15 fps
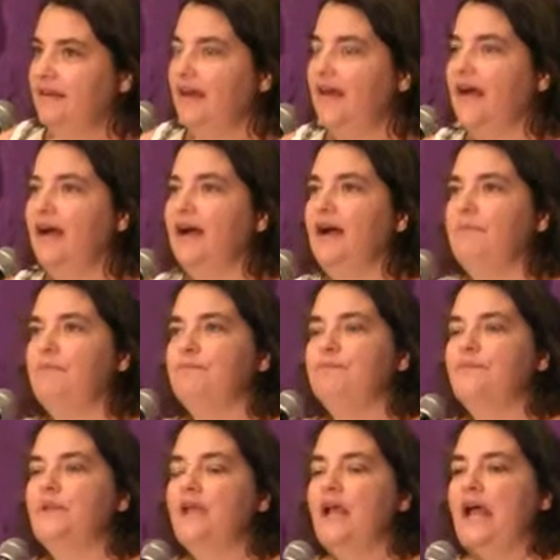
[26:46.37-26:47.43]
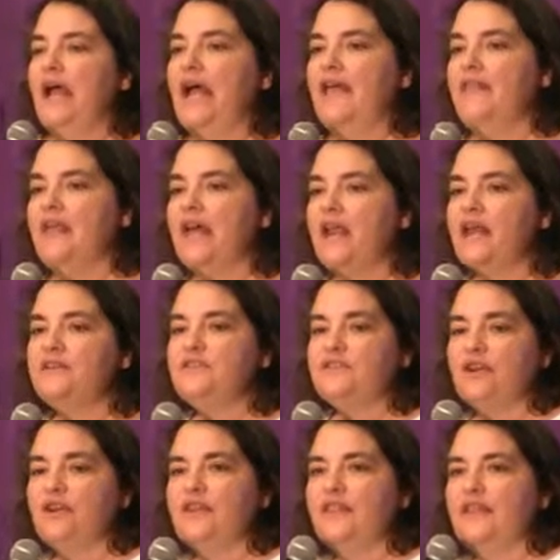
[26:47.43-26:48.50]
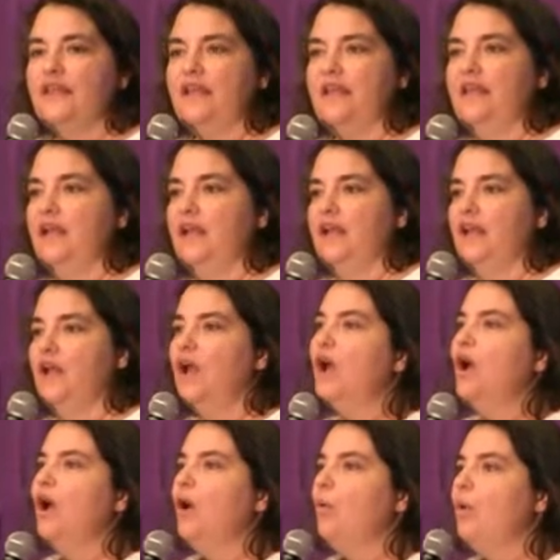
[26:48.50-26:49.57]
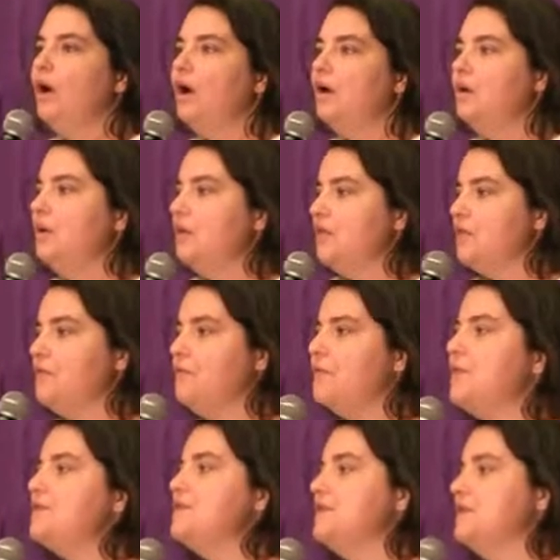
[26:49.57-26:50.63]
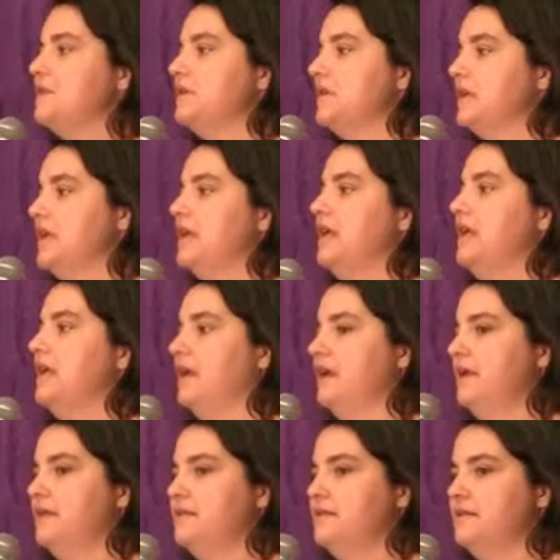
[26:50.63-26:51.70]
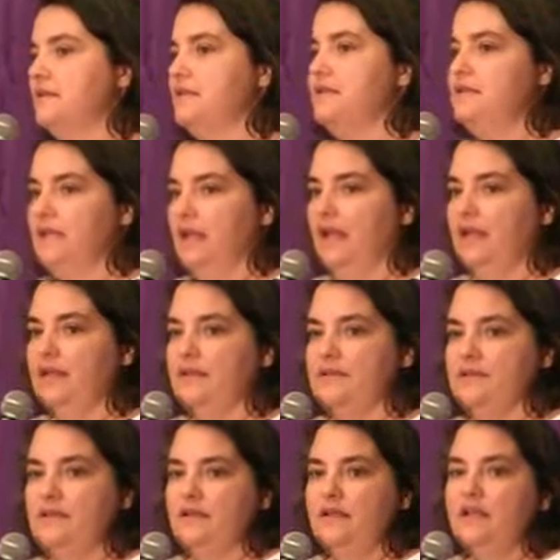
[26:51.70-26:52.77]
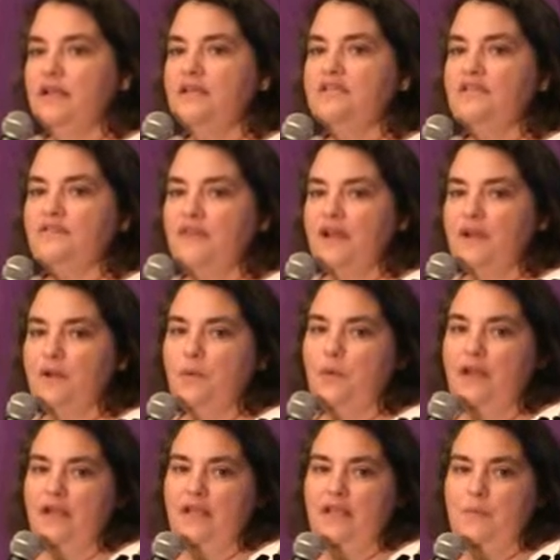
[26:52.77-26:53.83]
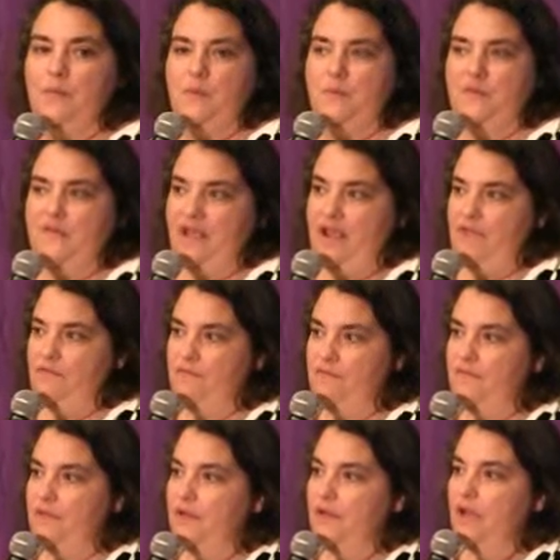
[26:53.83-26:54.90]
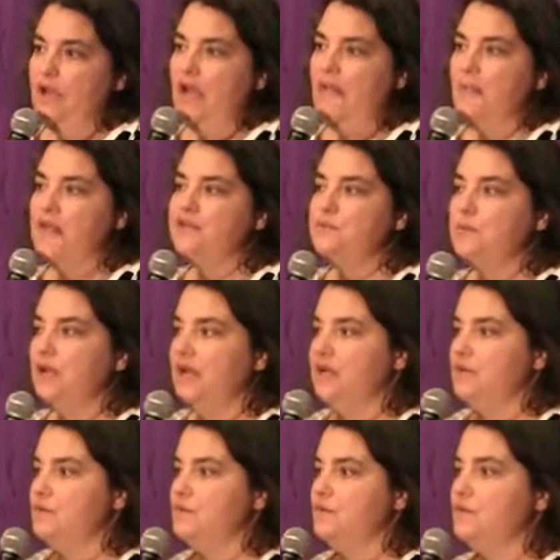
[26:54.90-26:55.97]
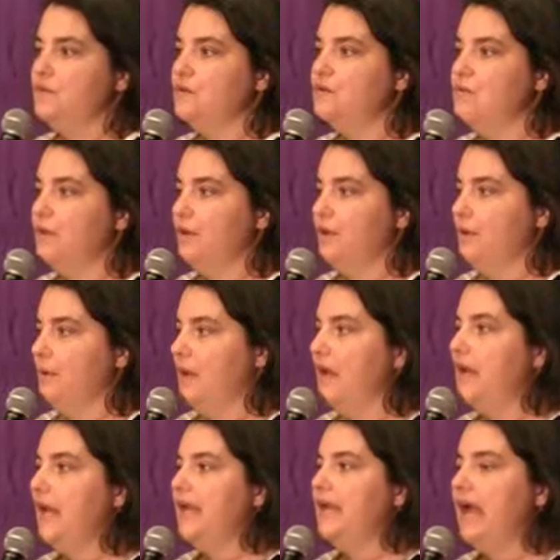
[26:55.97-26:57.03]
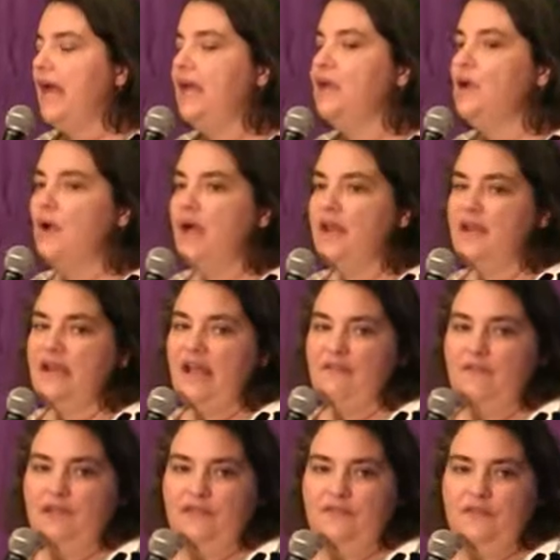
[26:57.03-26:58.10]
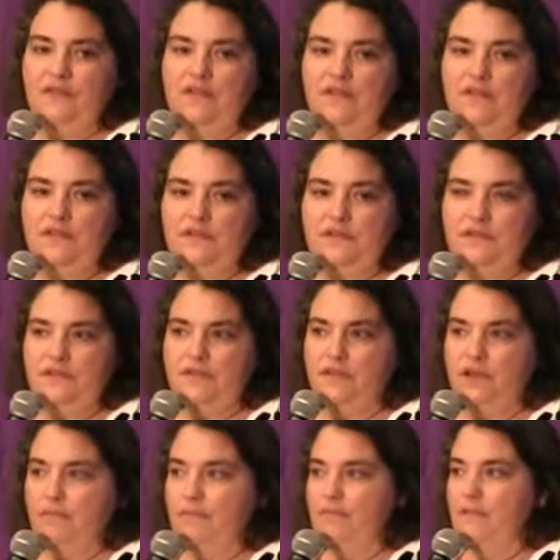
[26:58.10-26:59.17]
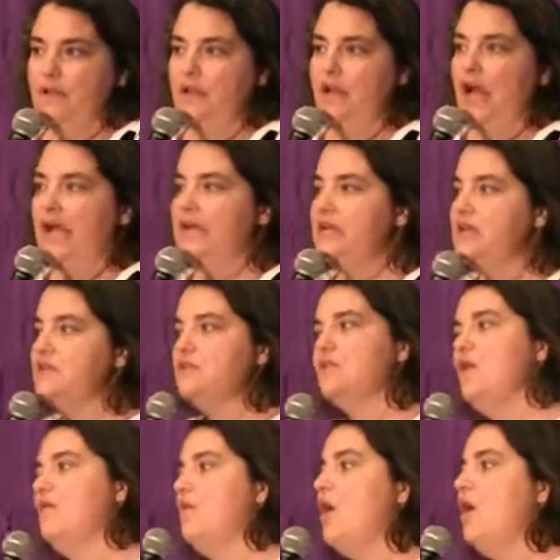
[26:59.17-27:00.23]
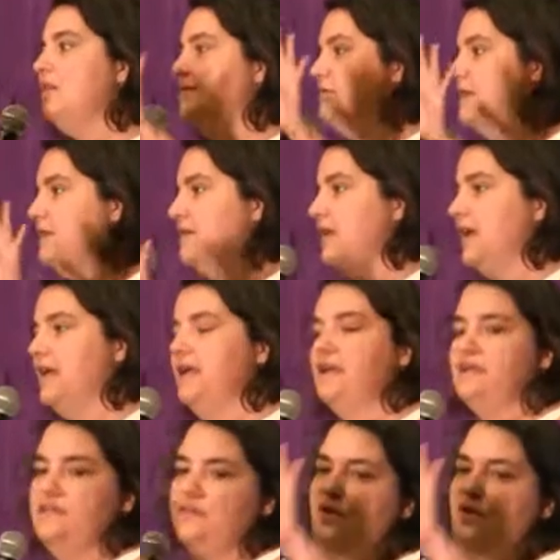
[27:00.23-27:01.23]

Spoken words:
And then I started thinking, well, the first key to these kids is to find a way to keep them safe. And that's what I can do as a lawyer, right? I know how to navigate the legal system. I can't solve all of it. I can't